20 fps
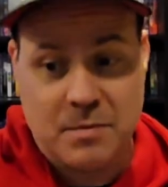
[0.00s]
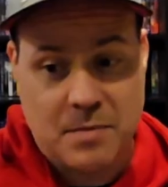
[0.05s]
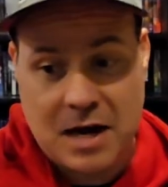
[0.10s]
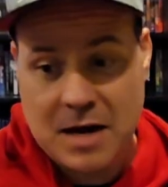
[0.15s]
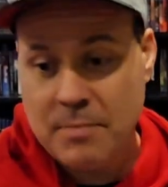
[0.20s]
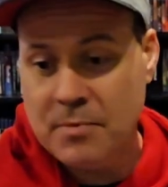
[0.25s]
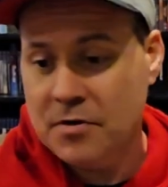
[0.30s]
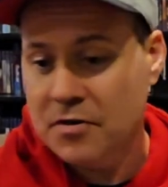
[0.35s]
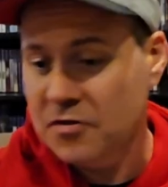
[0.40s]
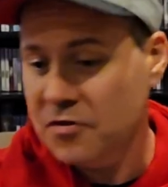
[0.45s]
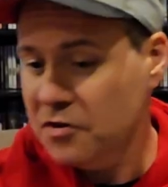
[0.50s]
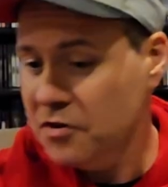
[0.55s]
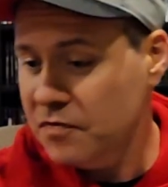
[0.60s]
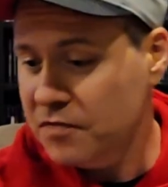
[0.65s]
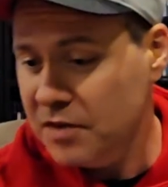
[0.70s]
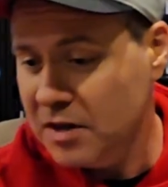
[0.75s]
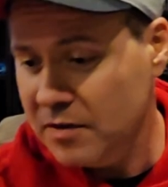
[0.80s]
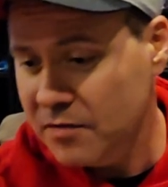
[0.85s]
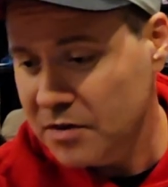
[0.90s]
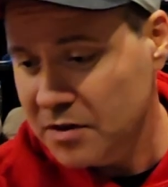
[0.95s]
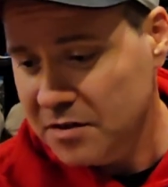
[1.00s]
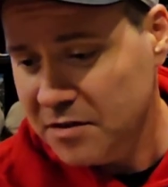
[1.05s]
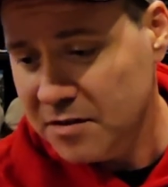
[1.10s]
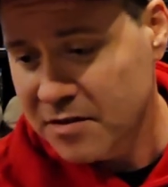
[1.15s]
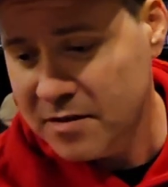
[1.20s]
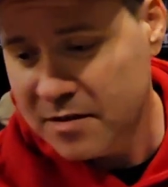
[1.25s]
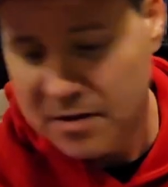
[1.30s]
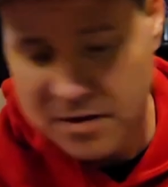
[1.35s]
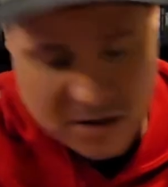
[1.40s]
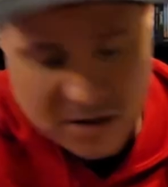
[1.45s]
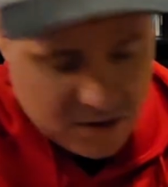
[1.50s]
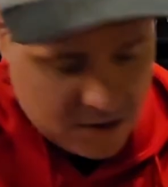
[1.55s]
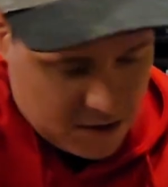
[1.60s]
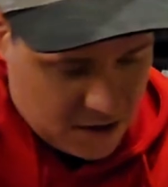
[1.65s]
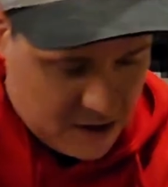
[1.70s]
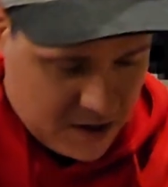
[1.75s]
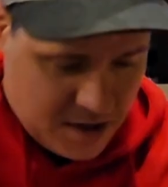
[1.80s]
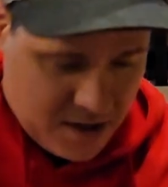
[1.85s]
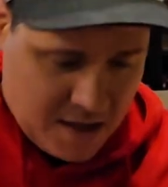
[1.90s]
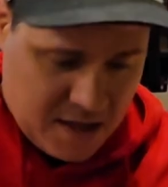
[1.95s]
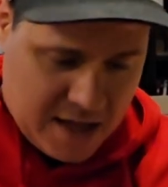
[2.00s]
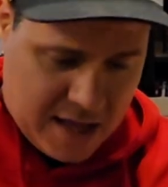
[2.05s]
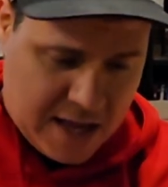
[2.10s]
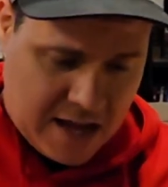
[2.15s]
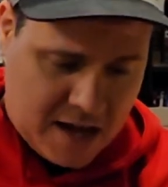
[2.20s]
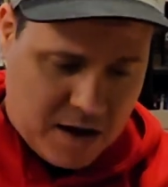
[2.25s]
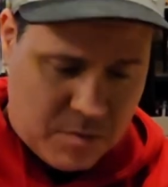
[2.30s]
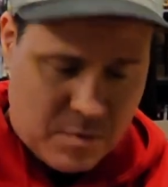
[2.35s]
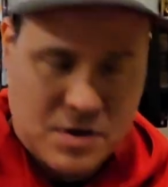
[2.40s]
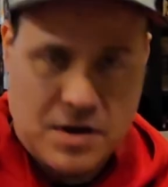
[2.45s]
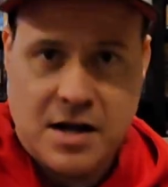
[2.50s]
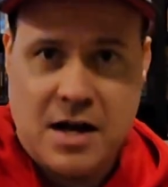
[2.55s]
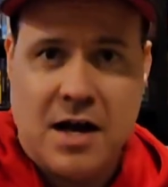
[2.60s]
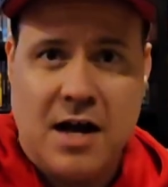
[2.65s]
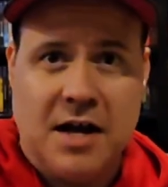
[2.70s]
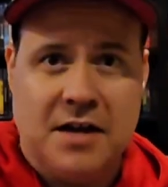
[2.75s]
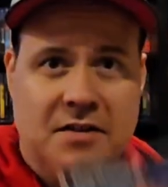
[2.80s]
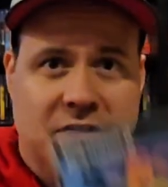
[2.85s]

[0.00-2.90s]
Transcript: my personal favorites. And we got